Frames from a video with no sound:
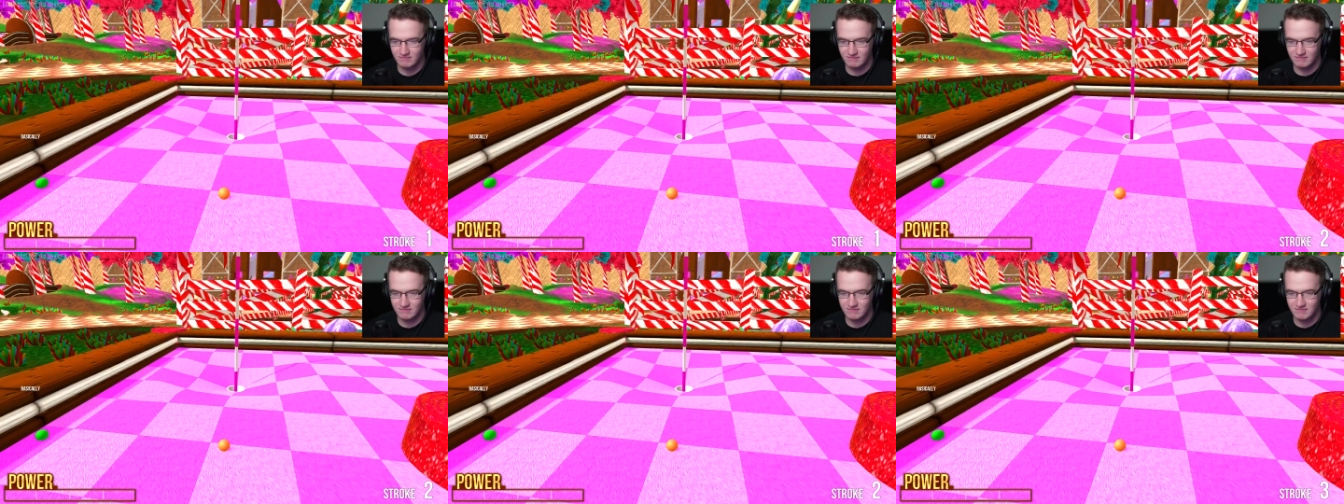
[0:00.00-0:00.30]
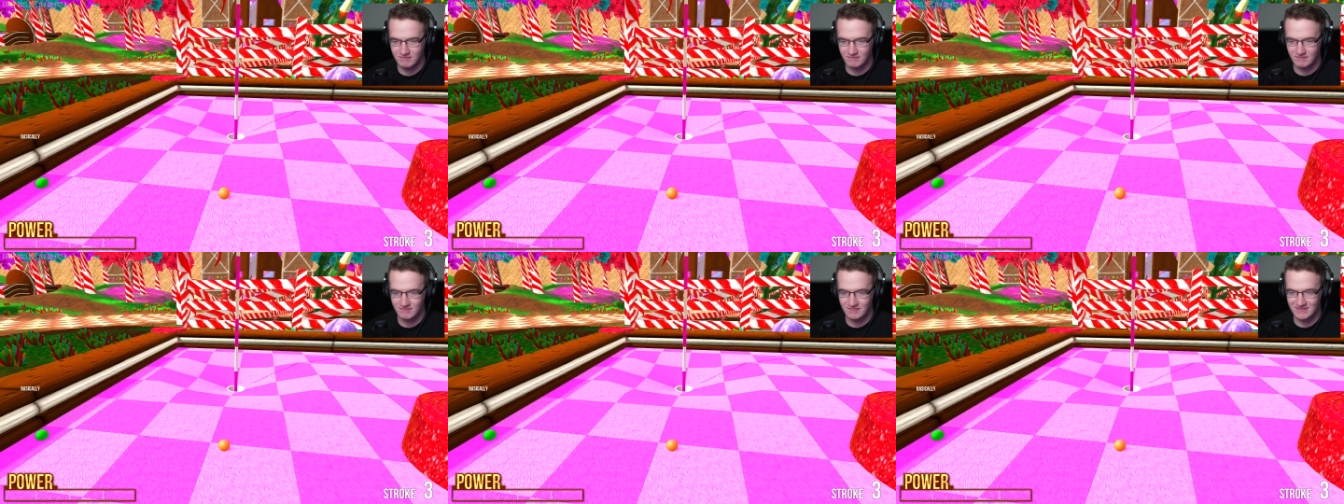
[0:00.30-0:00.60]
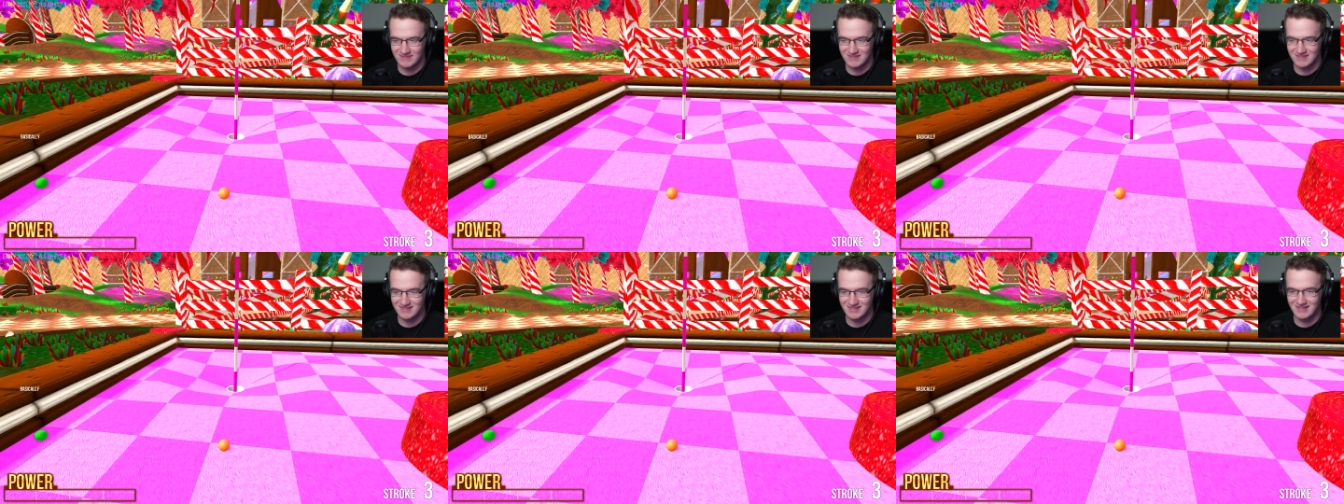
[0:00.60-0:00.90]
I
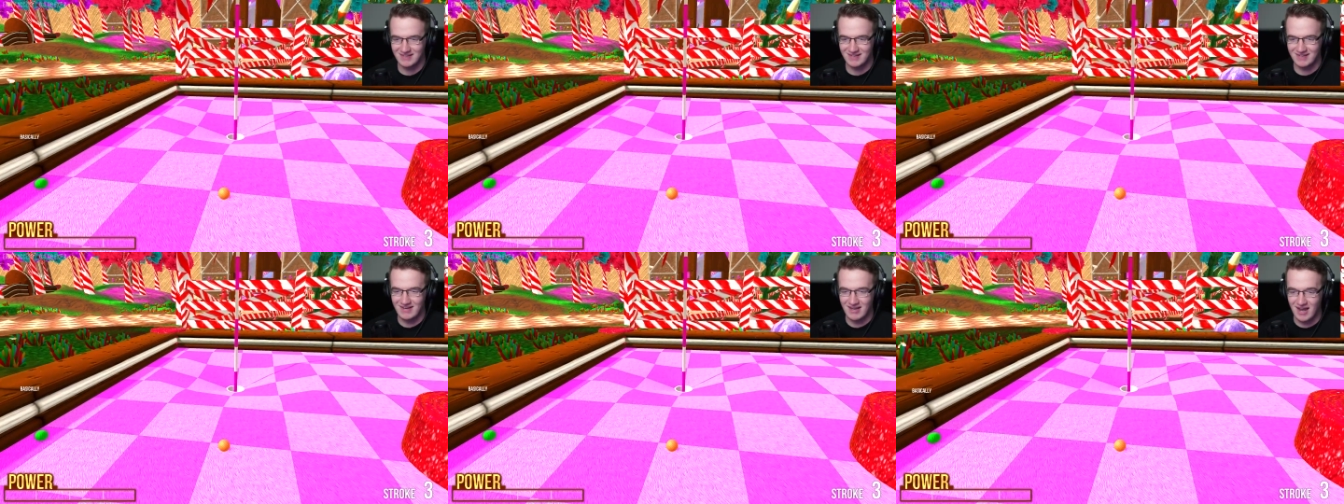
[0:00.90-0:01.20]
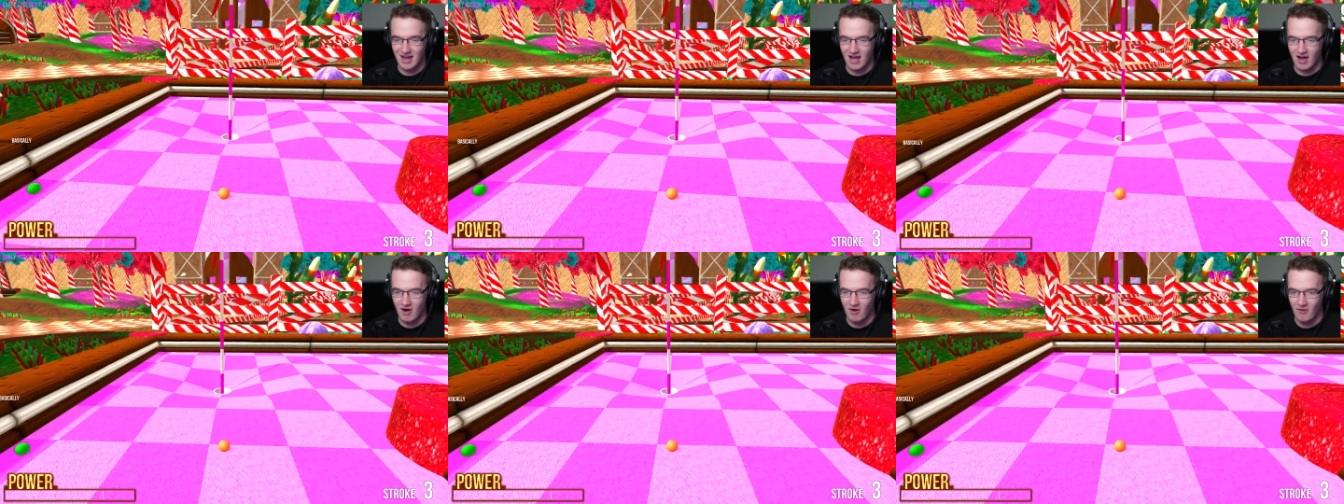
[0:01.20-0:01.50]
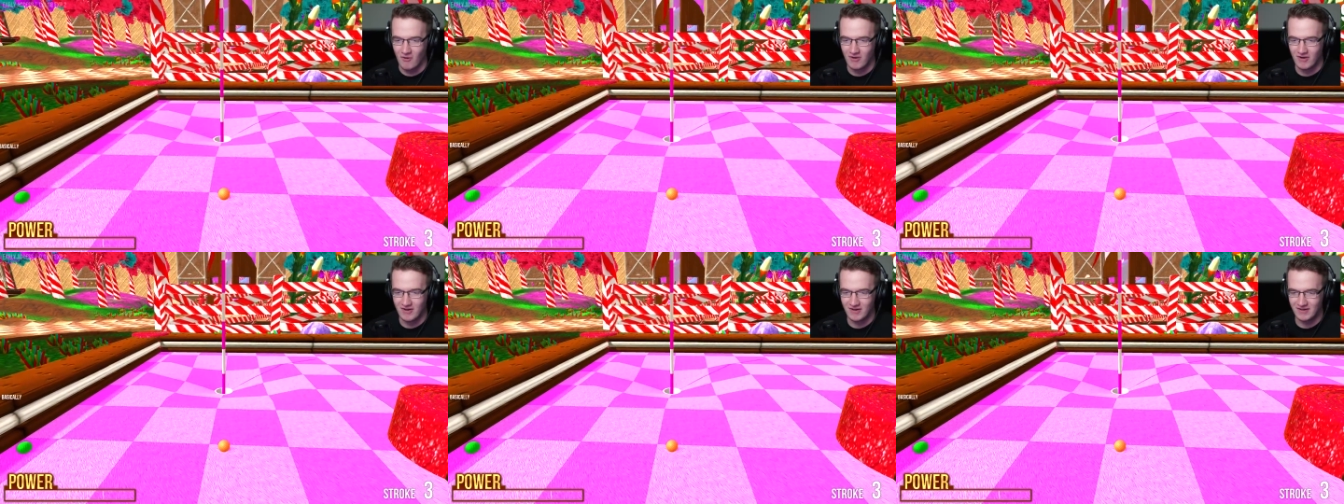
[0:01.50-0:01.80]
hit you.
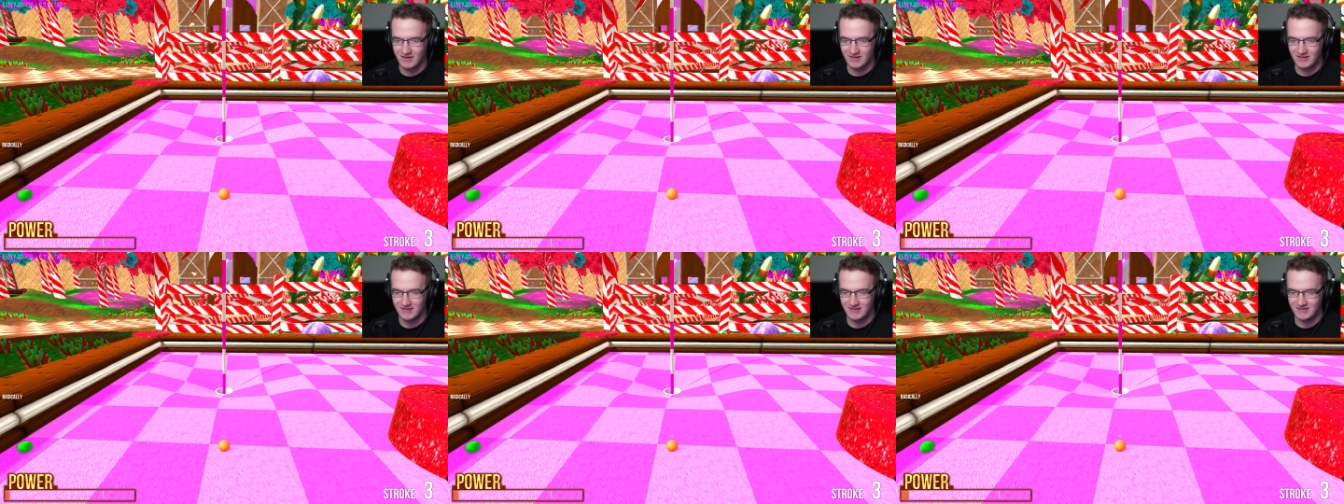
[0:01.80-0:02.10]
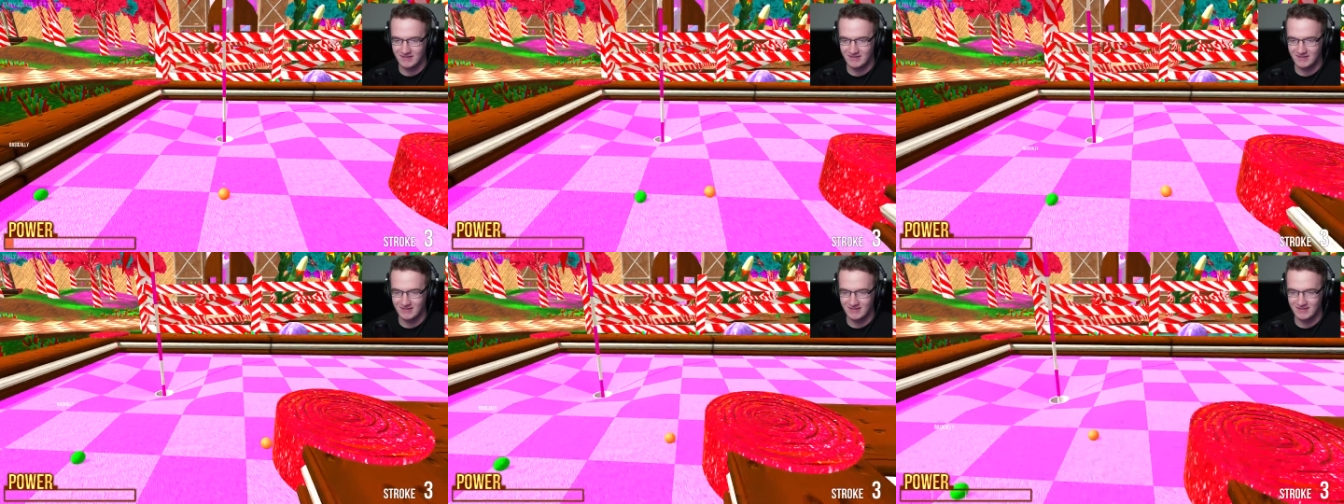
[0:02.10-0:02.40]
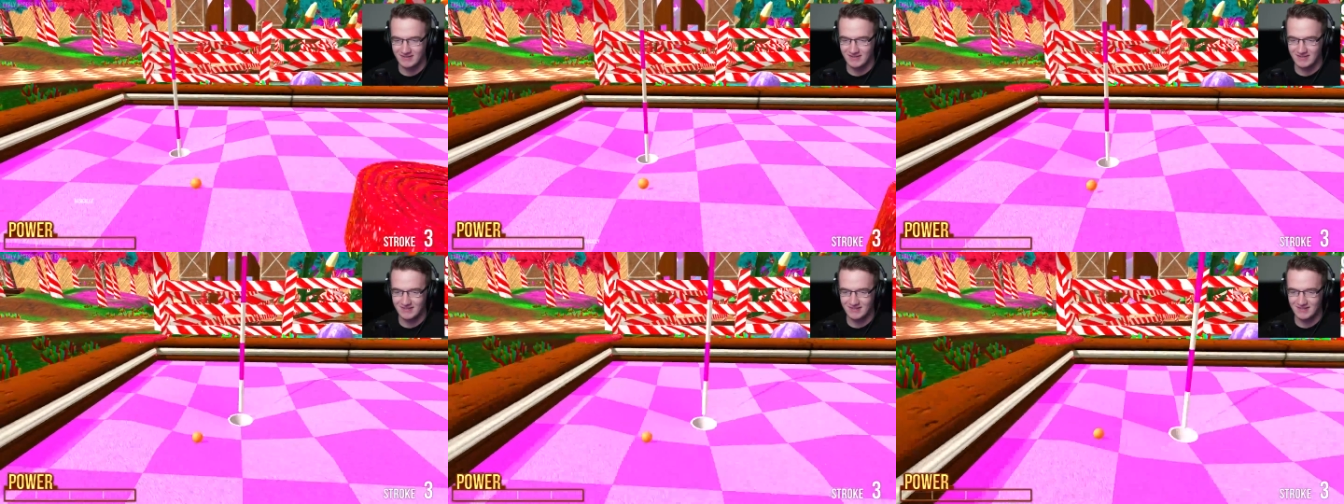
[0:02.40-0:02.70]
No.